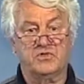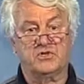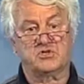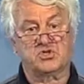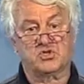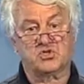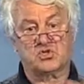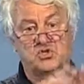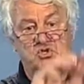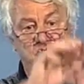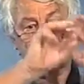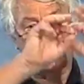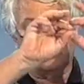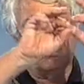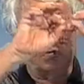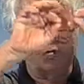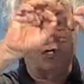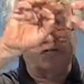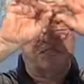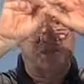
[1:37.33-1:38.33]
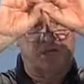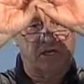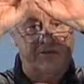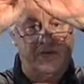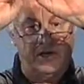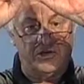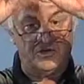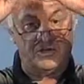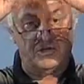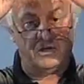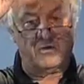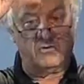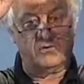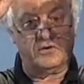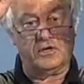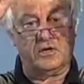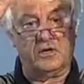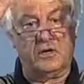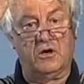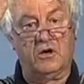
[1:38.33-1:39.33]
This is totally sequential
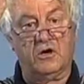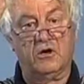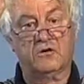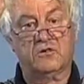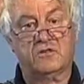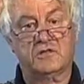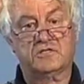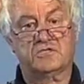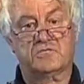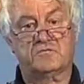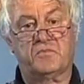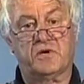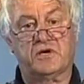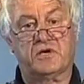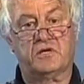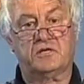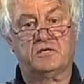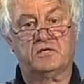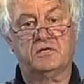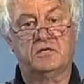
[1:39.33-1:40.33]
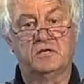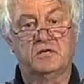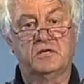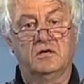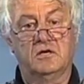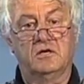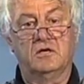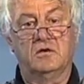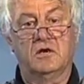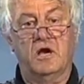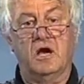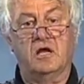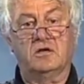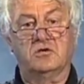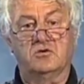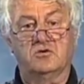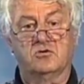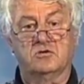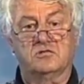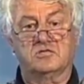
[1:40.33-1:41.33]
going along this spaghetti,
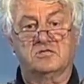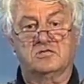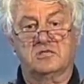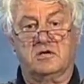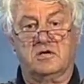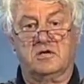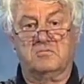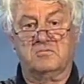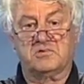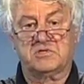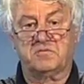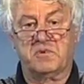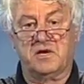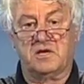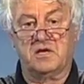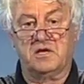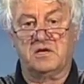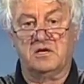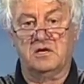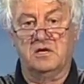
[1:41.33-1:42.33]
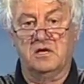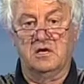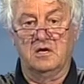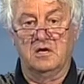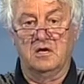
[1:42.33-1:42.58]
uncooked spaghetti.